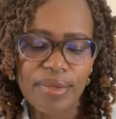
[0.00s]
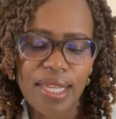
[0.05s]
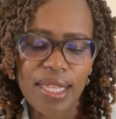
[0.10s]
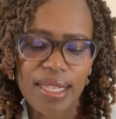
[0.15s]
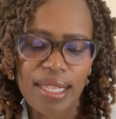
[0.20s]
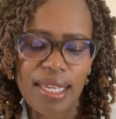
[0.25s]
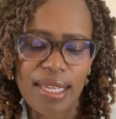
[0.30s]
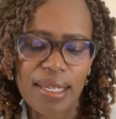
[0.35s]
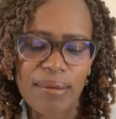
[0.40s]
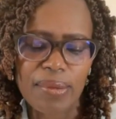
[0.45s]

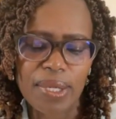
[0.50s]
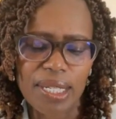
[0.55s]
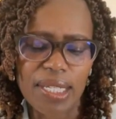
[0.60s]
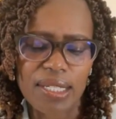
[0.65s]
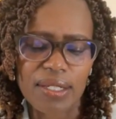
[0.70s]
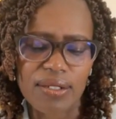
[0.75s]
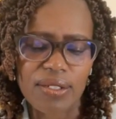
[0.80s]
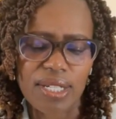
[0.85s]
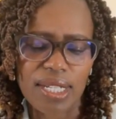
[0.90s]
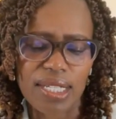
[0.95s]
The email
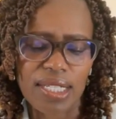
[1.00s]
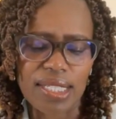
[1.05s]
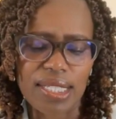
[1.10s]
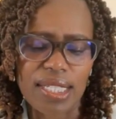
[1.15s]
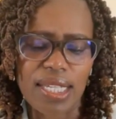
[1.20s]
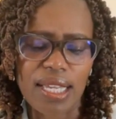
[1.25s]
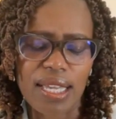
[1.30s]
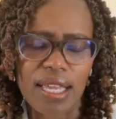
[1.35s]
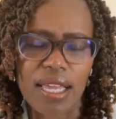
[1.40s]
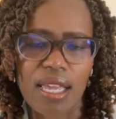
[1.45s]
address
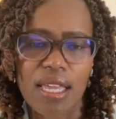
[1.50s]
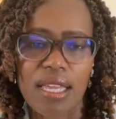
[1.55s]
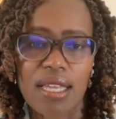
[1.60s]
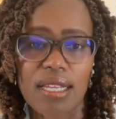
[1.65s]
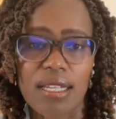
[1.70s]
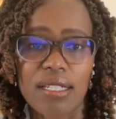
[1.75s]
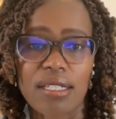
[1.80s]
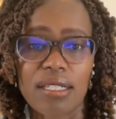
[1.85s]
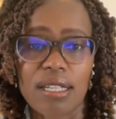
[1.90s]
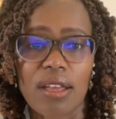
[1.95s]

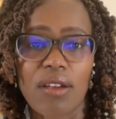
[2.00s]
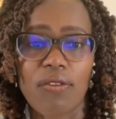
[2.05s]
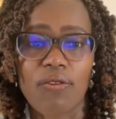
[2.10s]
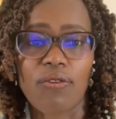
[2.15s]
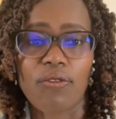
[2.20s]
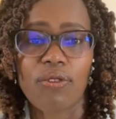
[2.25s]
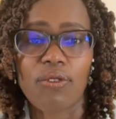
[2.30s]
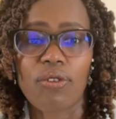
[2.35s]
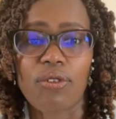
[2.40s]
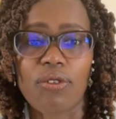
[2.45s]
is
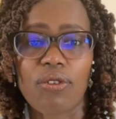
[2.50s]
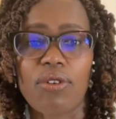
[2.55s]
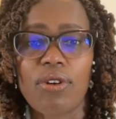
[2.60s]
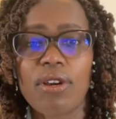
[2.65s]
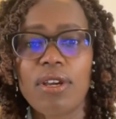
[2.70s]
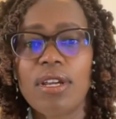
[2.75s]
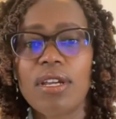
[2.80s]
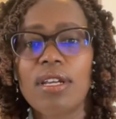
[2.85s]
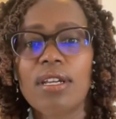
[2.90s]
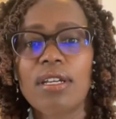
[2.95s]
for
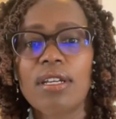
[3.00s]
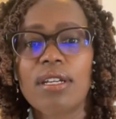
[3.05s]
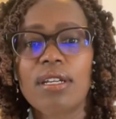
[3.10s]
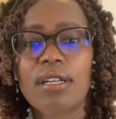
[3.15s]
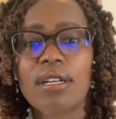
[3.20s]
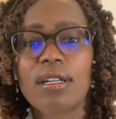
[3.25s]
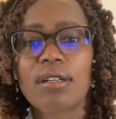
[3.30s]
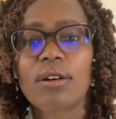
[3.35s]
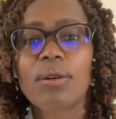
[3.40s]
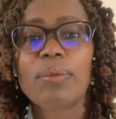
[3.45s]

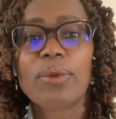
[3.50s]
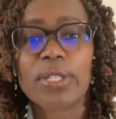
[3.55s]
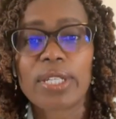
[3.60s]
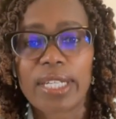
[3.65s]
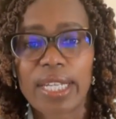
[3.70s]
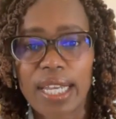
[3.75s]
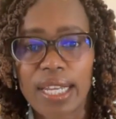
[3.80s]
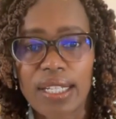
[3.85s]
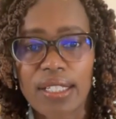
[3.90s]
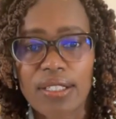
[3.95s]

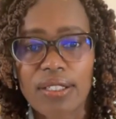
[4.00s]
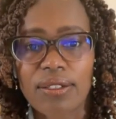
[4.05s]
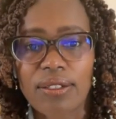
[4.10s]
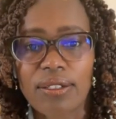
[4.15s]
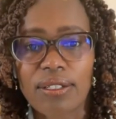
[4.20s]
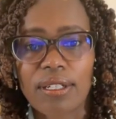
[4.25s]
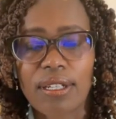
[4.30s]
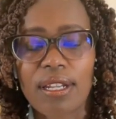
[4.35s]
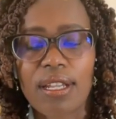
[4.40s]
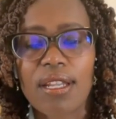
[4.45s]

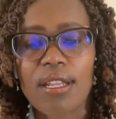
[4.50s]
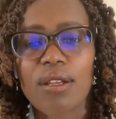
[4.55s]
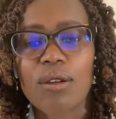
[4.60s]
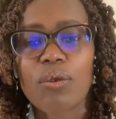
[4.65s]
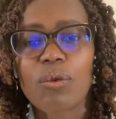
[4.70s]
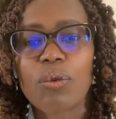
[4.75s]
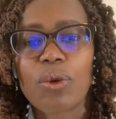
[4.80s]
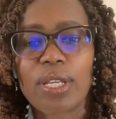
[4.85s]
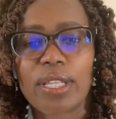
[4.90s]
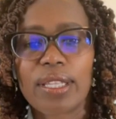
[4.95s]
communication
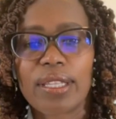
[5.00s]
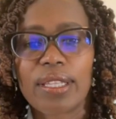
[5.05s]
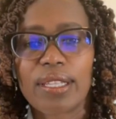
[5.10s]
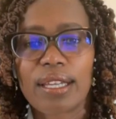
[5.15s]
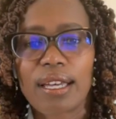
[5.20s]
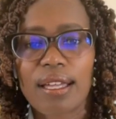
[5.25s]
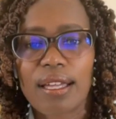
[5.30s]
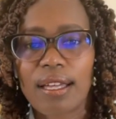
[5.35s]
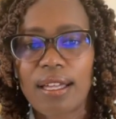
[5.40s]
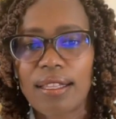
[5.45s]
with
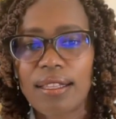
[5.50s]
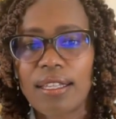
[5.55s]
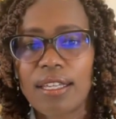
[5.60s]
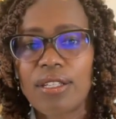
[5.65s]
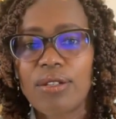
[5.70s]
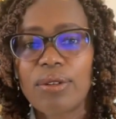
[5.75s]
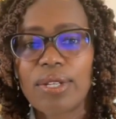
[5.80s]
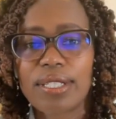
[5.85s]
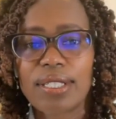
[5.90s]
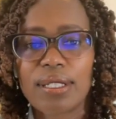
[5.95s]
the
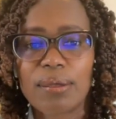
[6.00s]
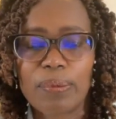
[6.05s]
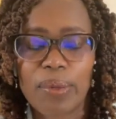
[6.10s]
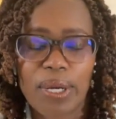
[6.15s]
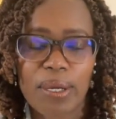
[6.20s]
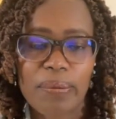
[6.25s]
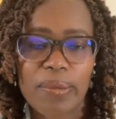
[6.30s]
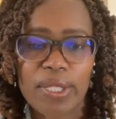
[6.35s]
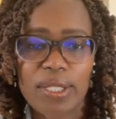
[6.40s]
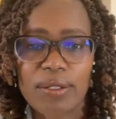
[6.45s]
US
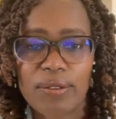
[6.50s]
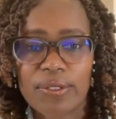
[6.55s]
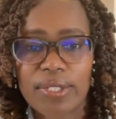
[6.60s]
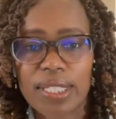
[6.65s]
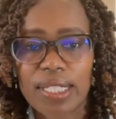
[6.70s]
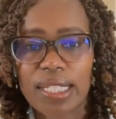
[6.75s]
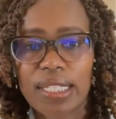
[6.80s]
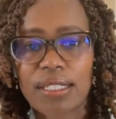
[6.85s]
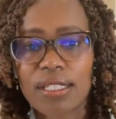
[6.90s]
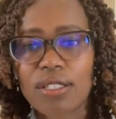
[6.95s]
Department of
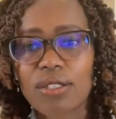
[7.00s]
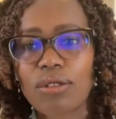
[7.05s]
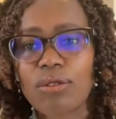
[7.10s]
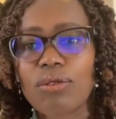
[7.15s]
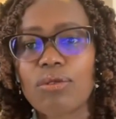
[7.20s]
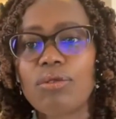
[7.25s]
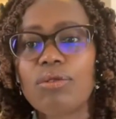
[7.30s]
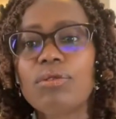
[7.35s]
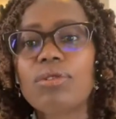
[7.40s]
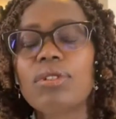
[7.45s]
State.
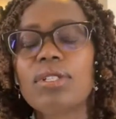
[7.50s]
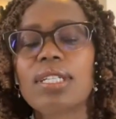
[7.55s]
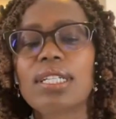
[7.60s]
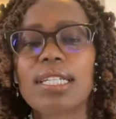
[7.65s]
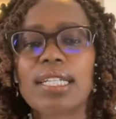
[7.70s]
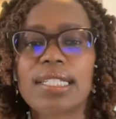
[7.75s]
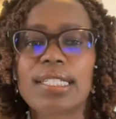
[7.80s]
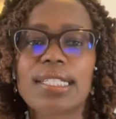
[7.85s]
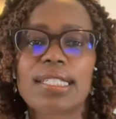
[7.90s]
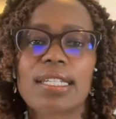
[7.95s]
So
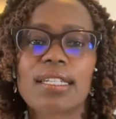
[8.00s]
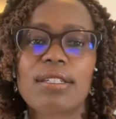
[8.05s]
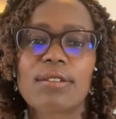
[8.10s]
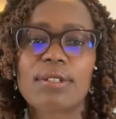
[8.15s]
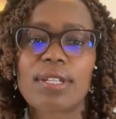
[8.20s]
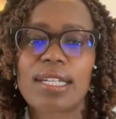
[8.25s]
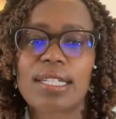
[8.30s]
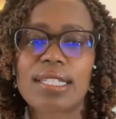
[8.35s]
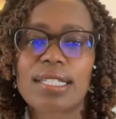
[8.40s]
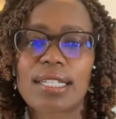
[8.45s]
let's say you
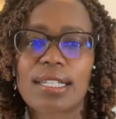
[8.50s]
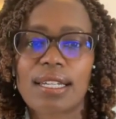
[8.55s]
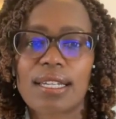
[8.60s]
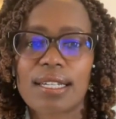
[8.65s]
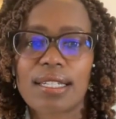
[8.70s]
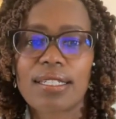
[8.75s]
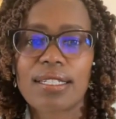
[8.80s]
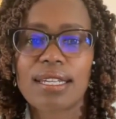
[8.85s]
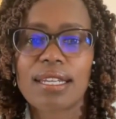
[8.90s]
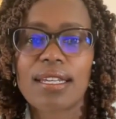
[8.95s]
get
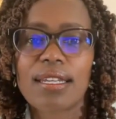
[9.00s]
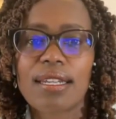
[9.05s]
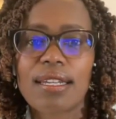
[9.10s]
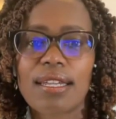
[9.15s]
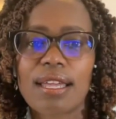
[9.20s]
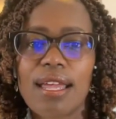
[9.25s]
selected.